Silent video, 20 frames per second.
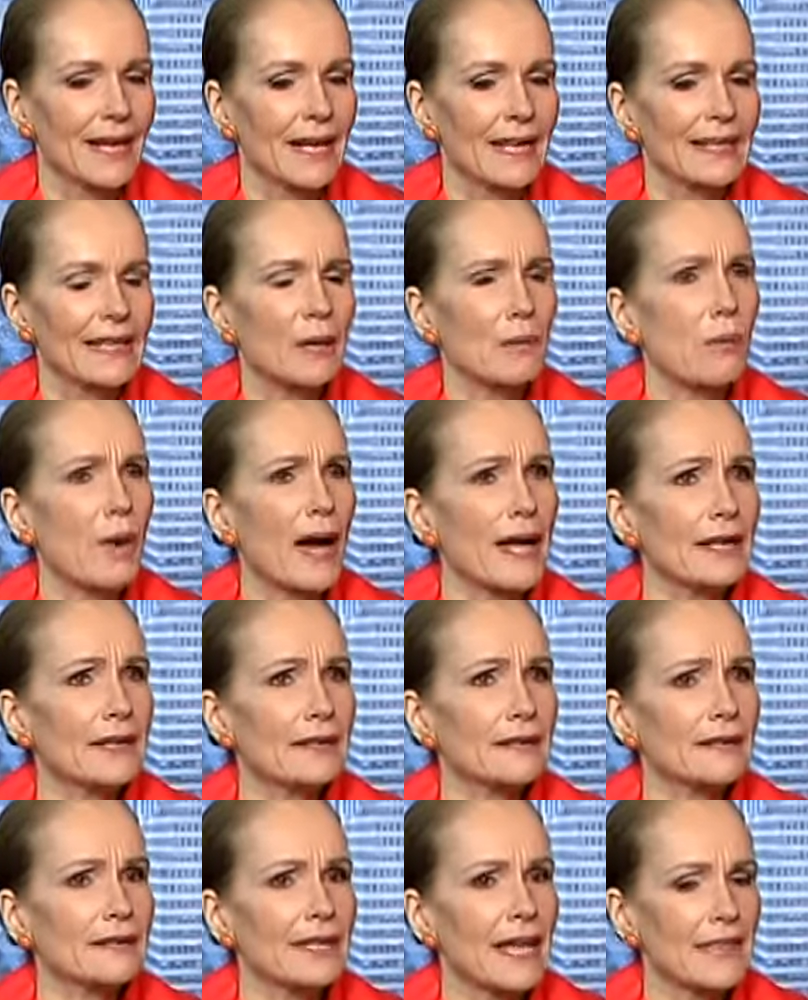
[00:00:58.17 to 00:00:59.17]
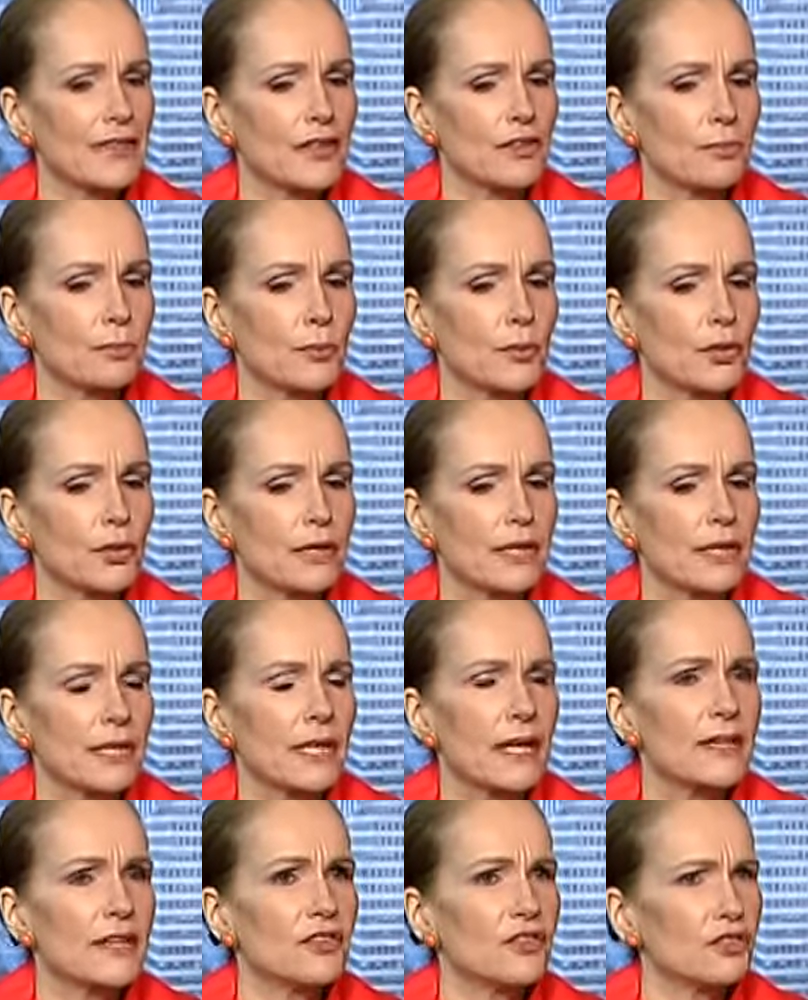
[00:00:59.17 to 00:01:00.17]
Now, why, now this book,
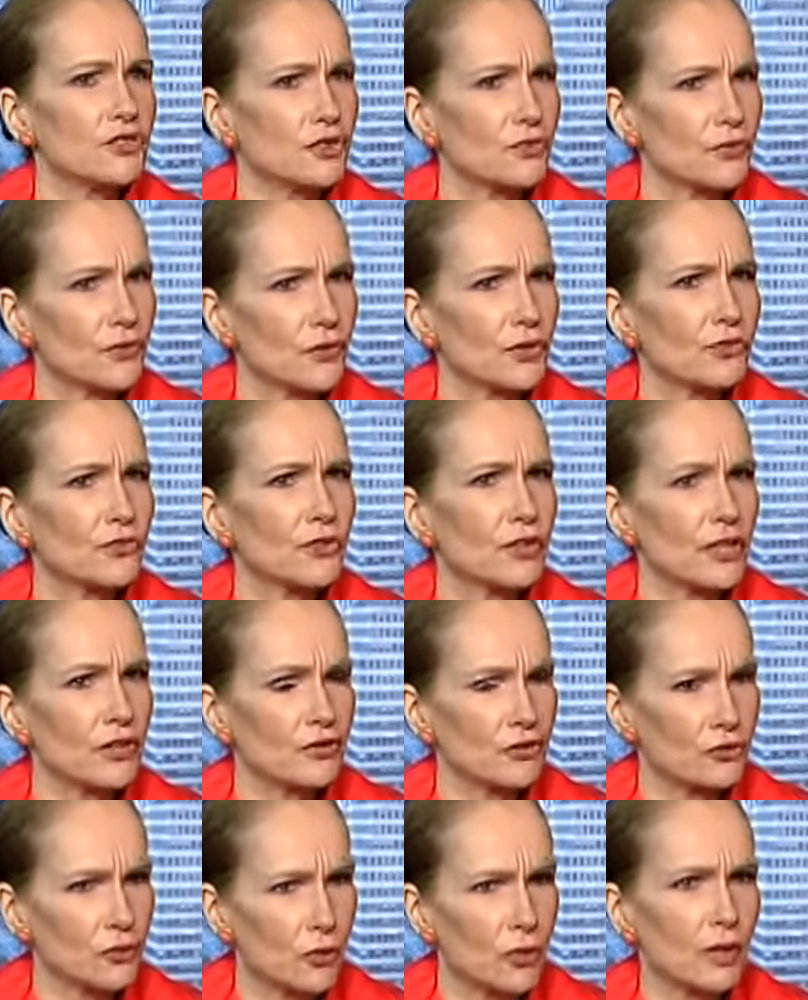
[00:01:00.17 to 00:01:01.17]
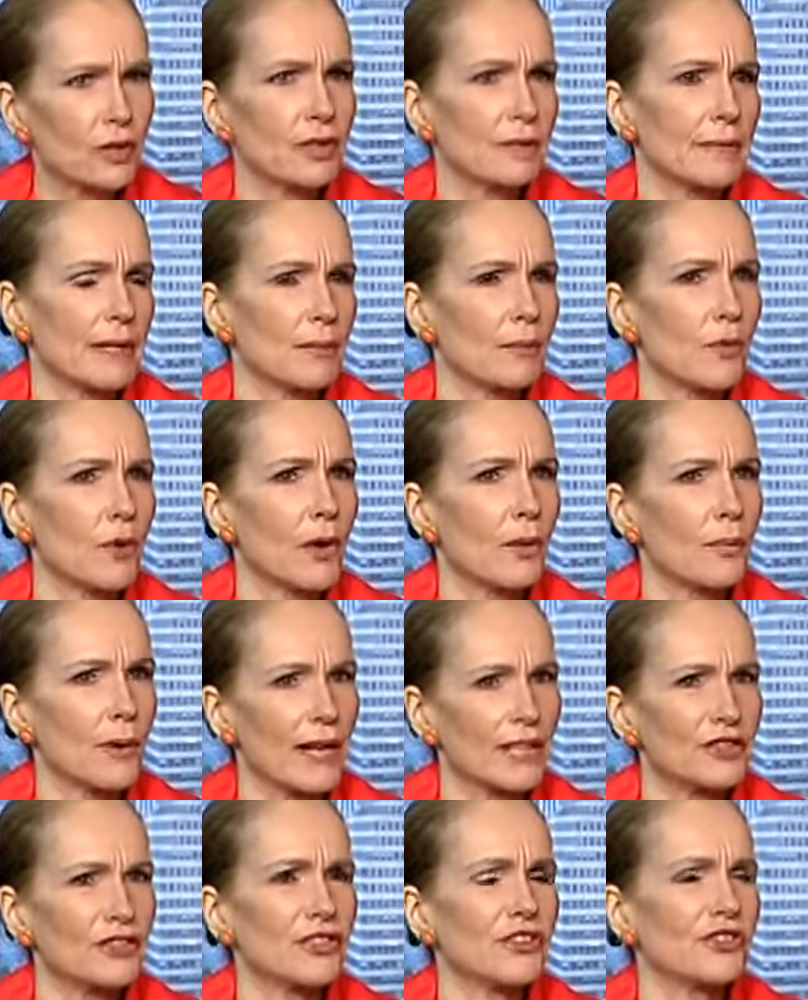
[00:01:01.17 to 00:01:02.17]
this is your first historical memoir. Why
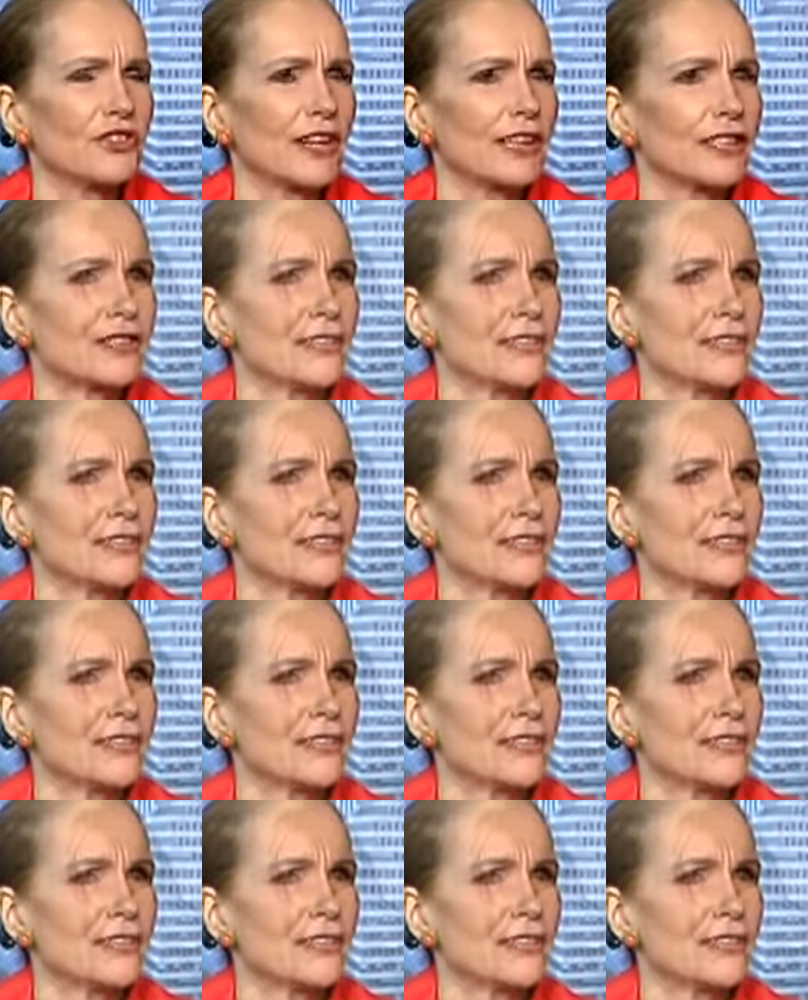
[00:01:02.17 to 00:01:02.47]
did you decide to